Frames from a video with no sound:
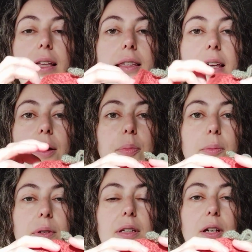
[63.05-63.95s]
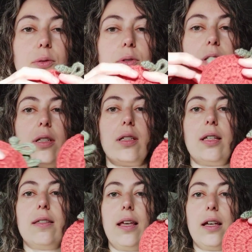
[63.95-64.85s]
They are pumpkin coasters.
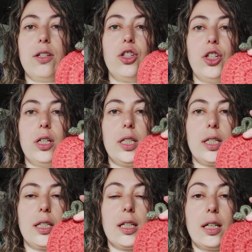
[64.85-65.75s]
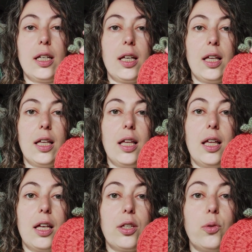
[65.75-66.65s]
They are just
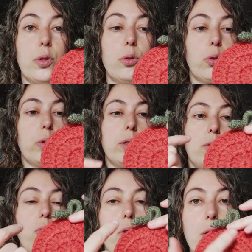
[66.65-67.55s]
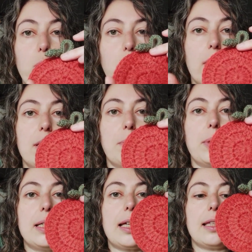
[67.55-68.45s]
your usual round ones,
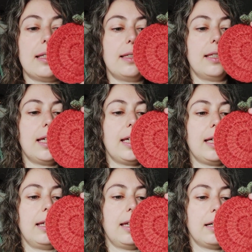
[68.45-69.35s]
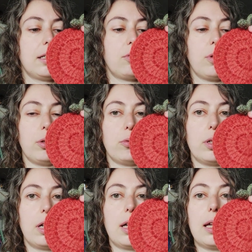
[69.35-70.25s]
but in the last row
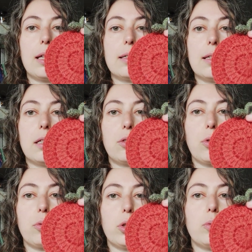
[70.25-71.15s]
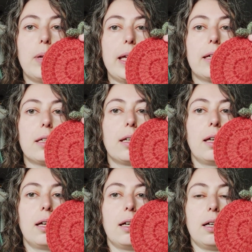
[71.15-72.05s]
you make,
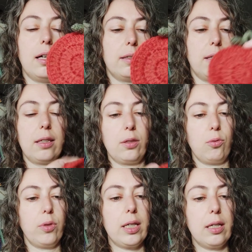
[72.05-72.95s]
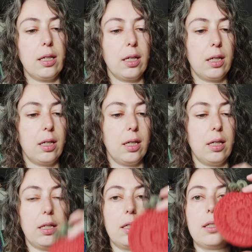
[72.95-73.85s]
I think, 3
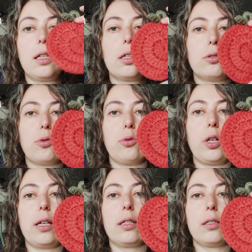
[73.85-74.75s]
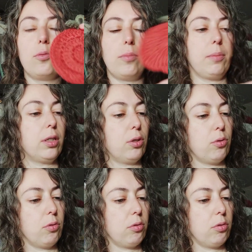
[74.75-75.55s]
single crochets, maybe 2.